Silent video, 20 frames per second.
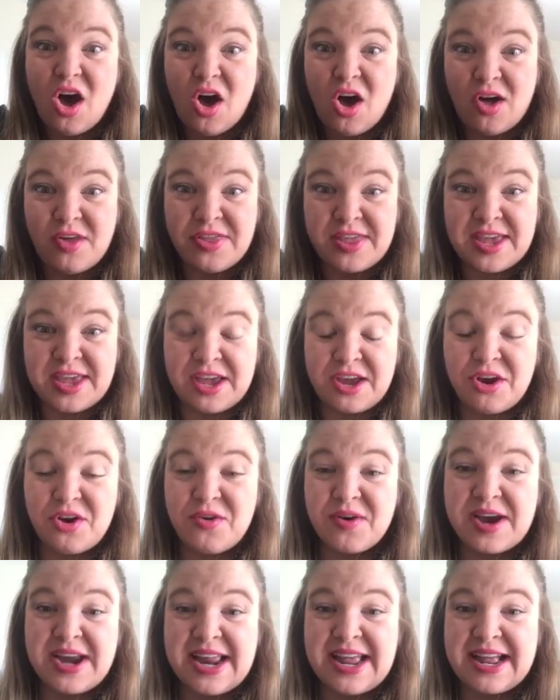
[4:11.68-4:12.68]
all the
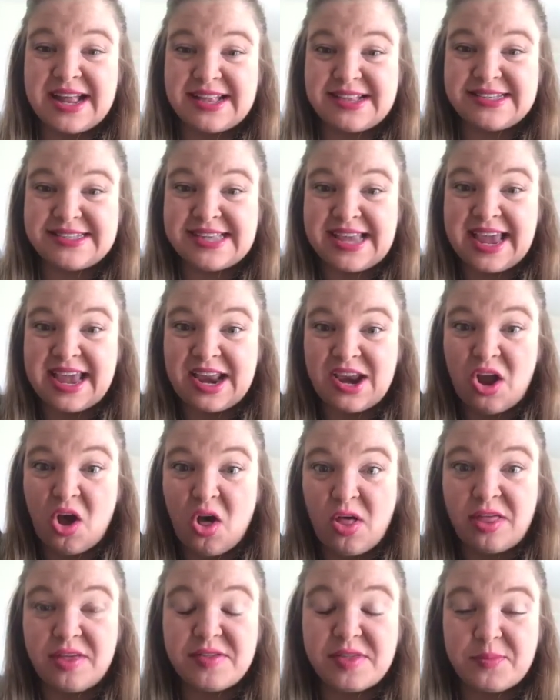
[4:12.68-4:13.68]
ingredients and
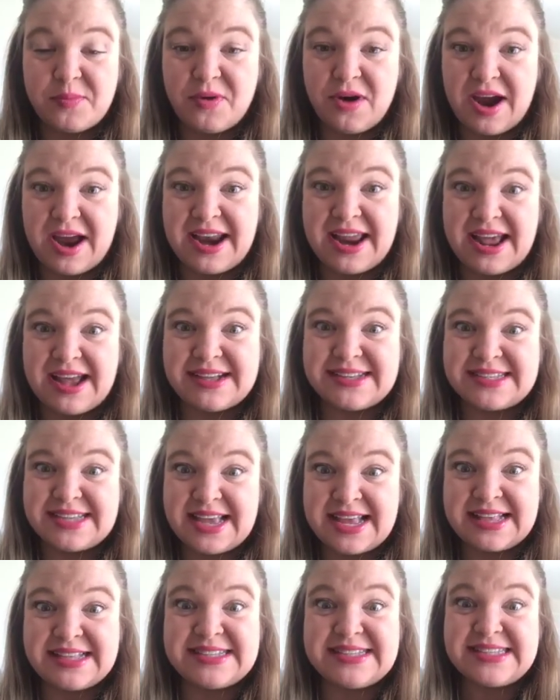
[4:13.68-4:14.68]
all of the products
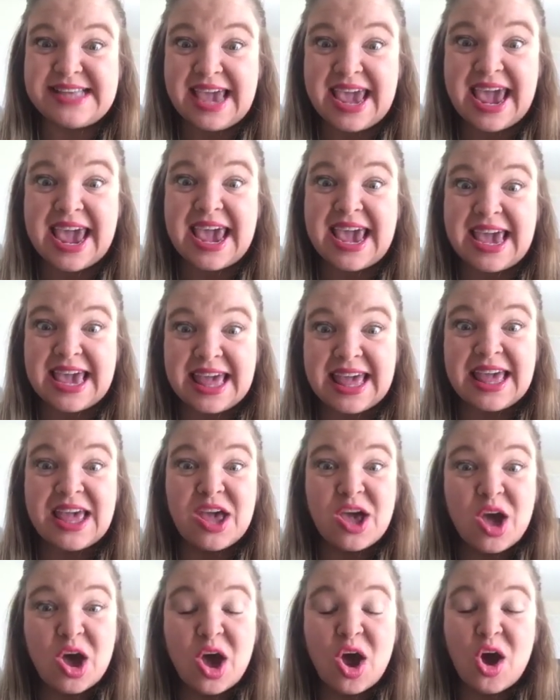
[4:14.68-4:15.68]
and say,
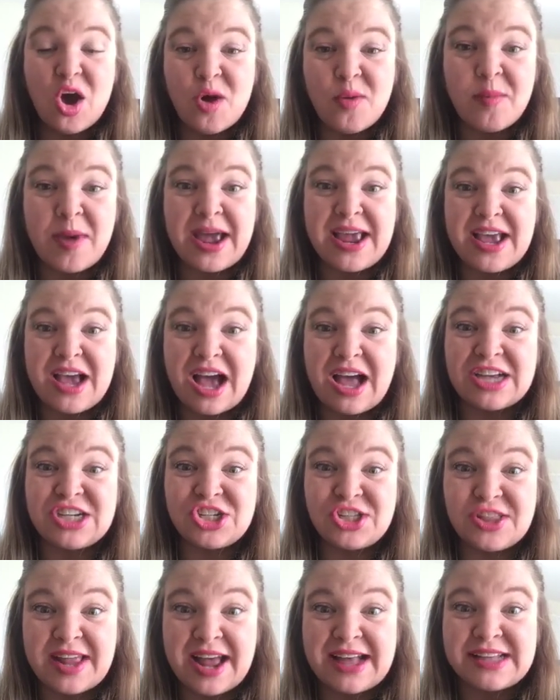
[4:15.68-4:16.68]
oh my
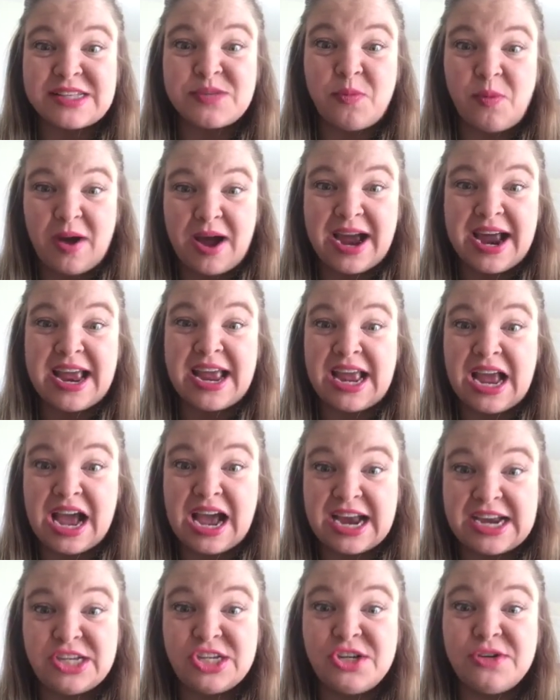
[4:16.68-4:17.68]
gosh, that's why
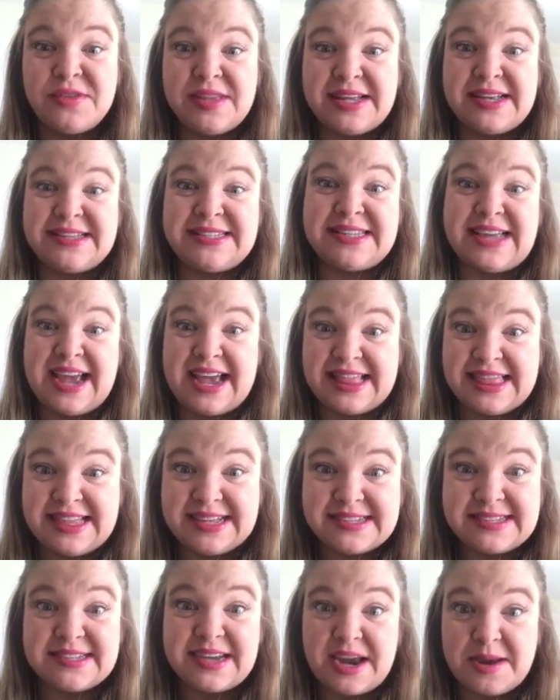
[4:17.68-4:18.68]
I do this at
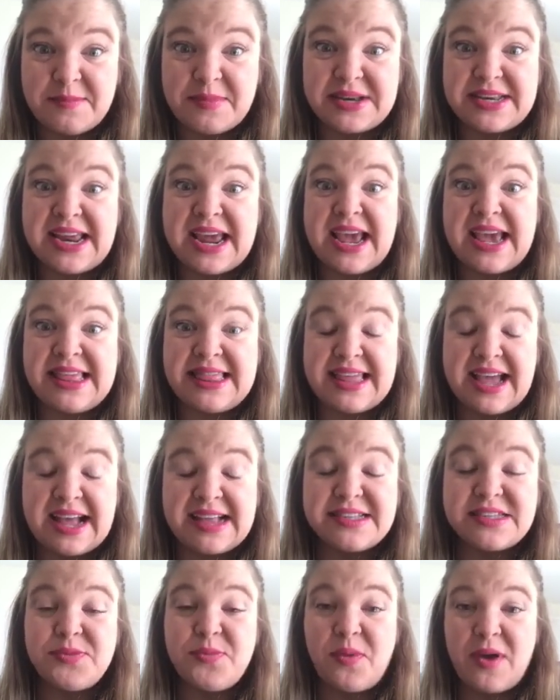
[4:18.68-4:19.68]
this time of day.
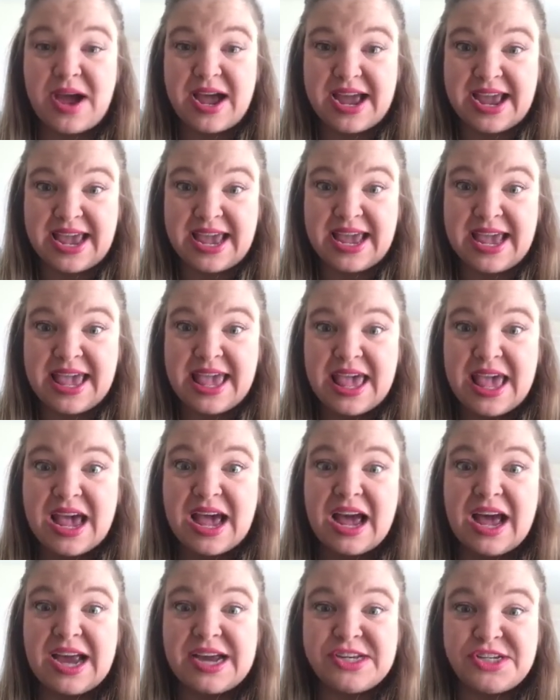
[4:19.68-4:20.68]
That's why
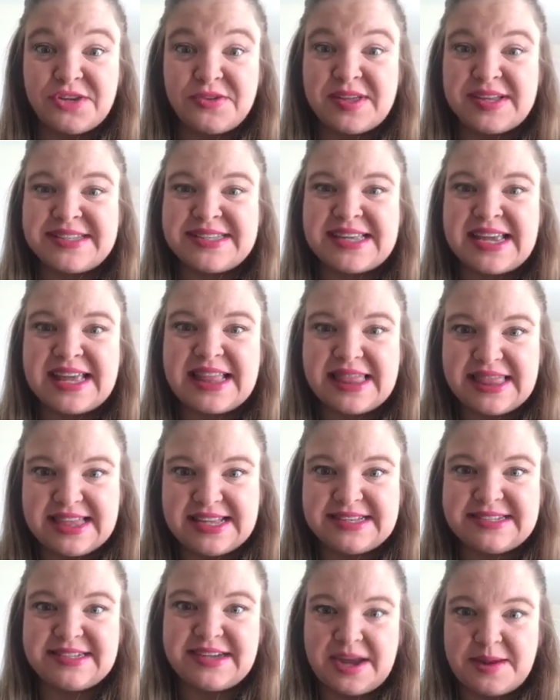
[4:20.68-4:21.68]
I do
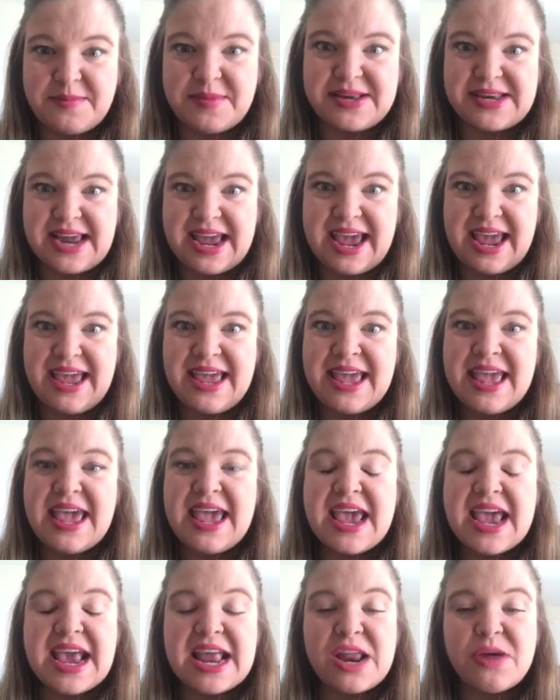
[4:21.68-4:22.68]
this time of day.
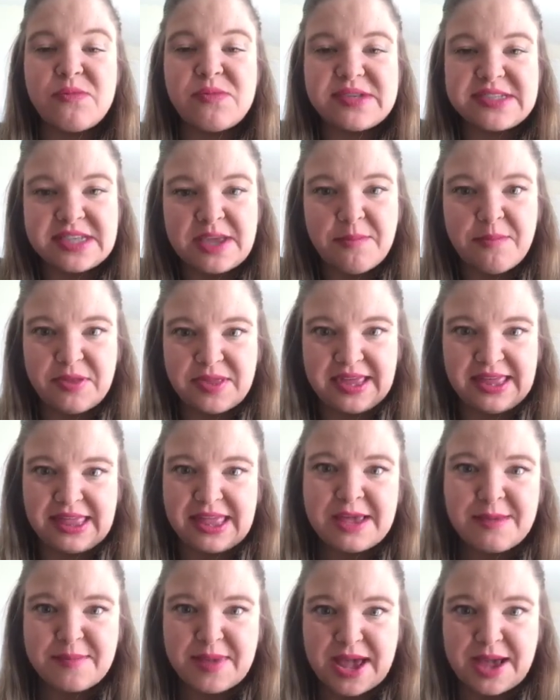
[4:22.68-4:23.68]
And it was
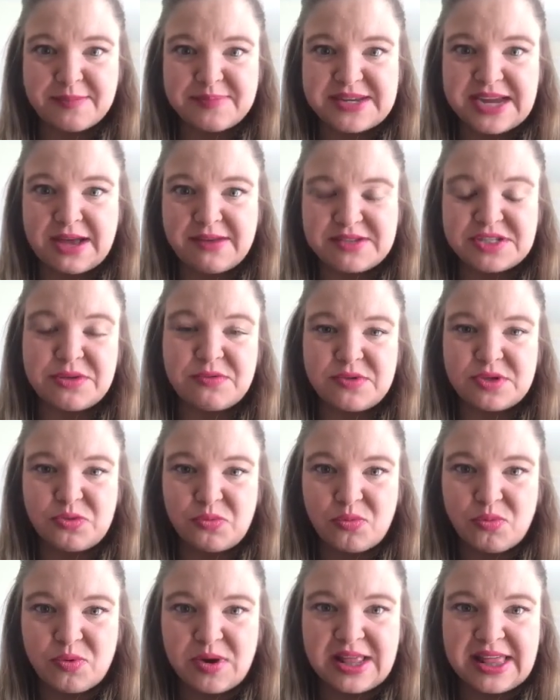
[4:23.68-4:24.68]
completely mapped out. So it was
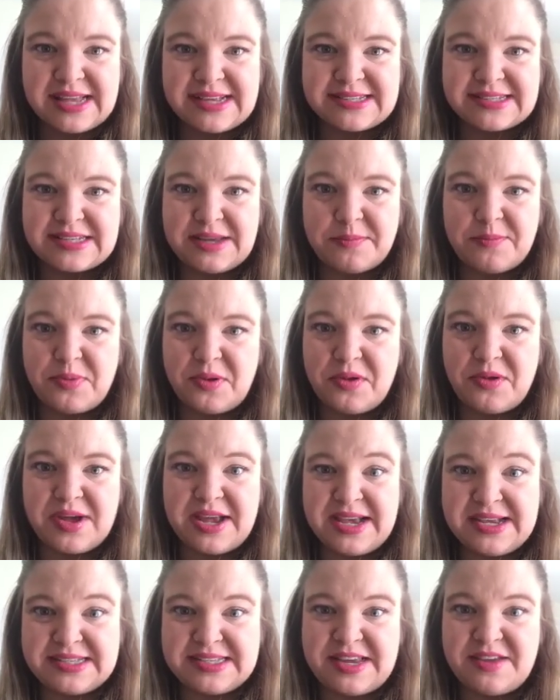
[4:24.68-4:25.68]
really simple,
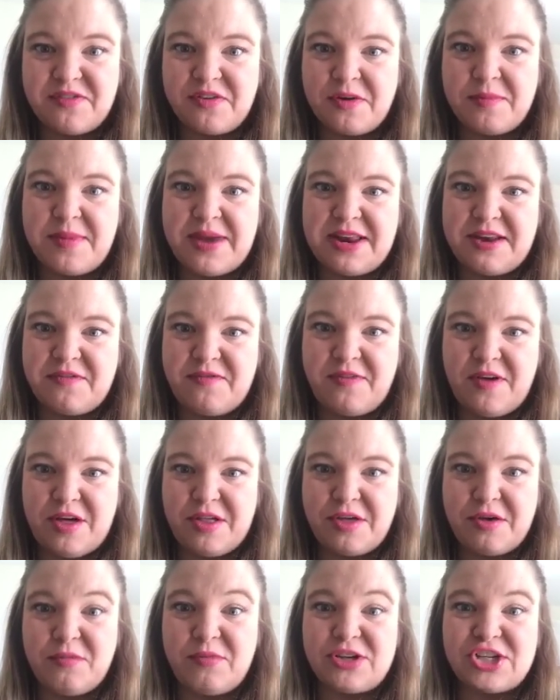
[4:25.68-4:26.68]
easy for me to
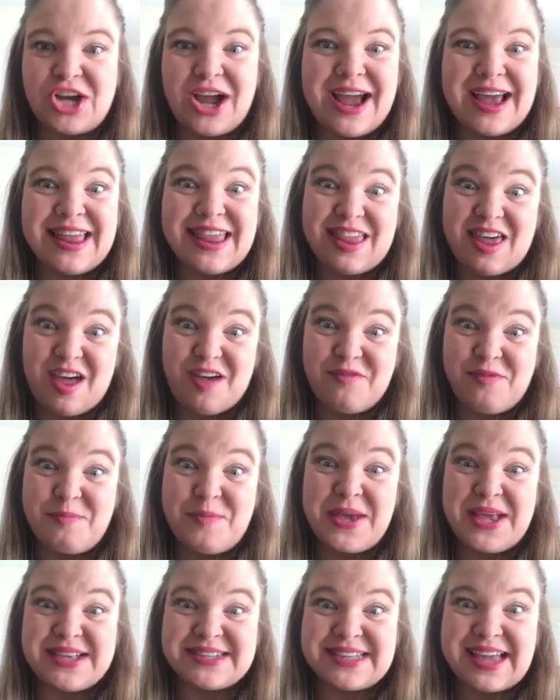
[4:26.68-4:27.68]
follow, which I love
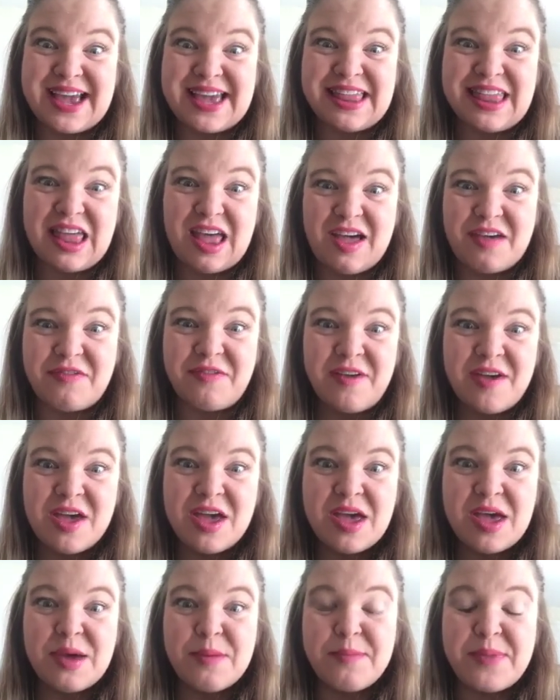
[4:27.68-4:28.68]
because I love
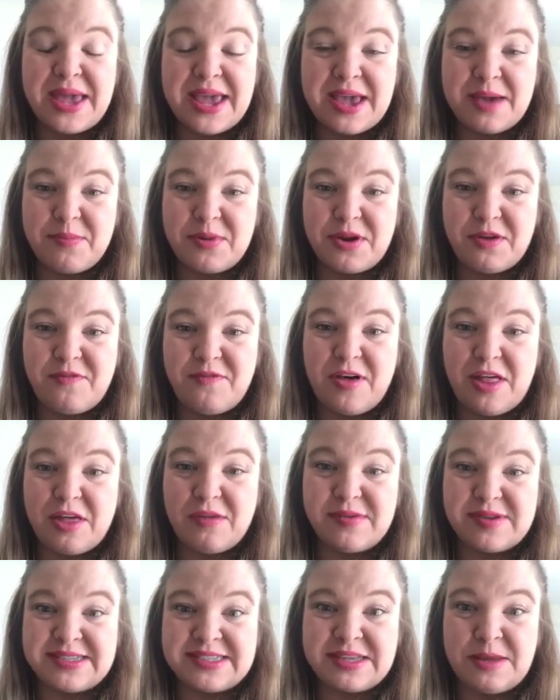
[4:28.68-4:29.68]
being able to
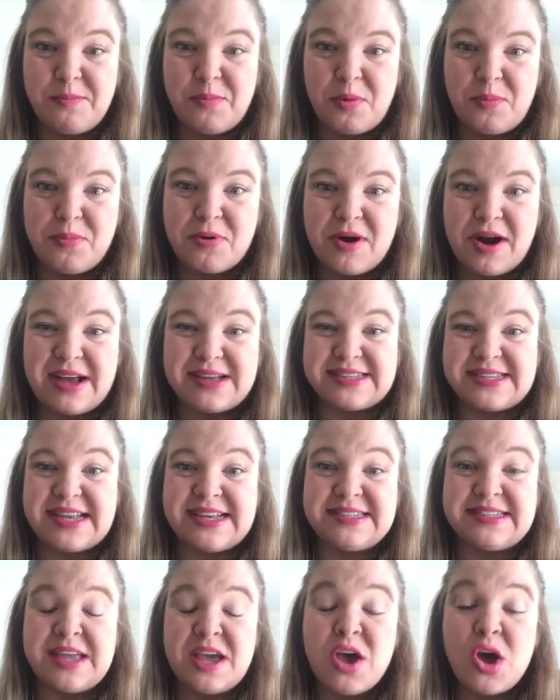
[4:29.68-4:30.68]
follow a simple
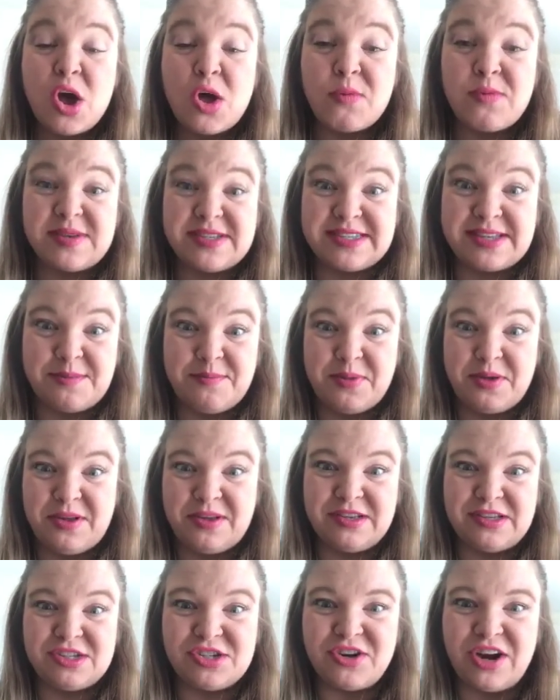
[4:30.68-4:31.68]
process with
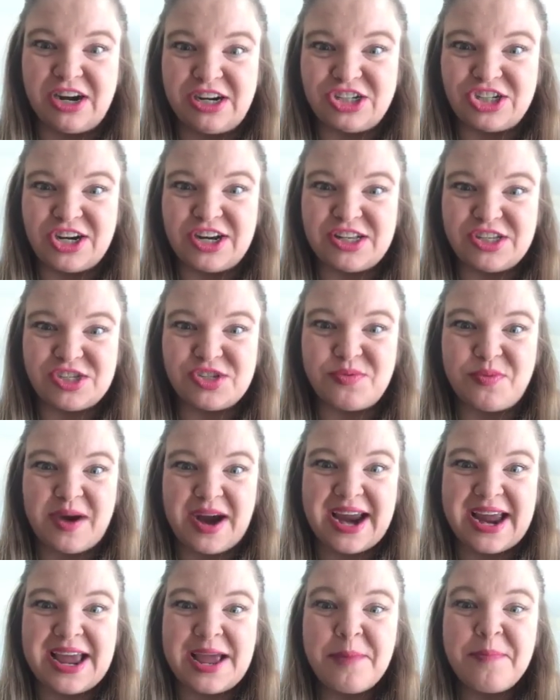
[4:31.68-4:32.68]
simple instructions,
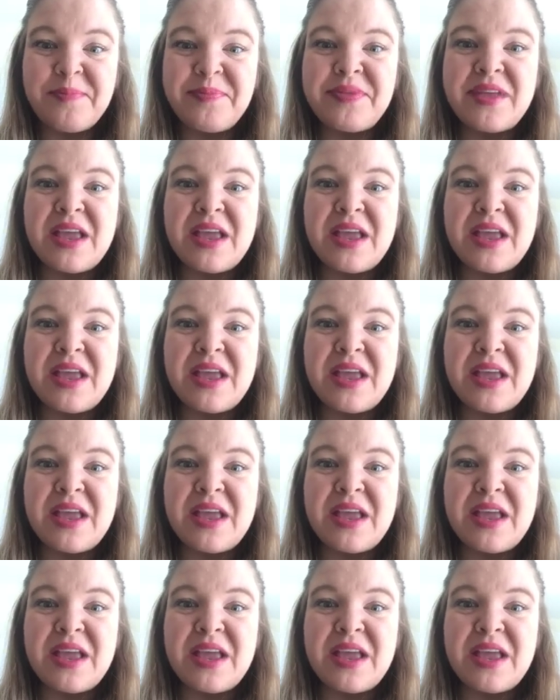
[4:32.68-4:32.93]
right?